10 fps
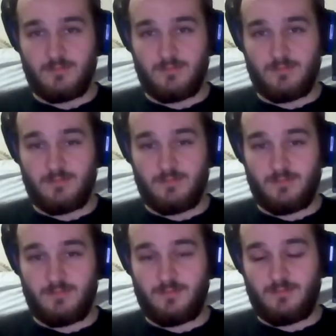
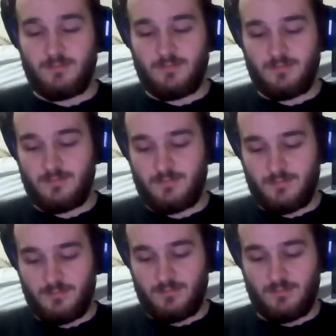
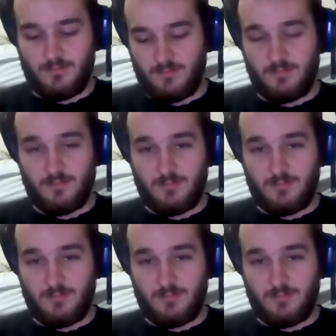(not speaking)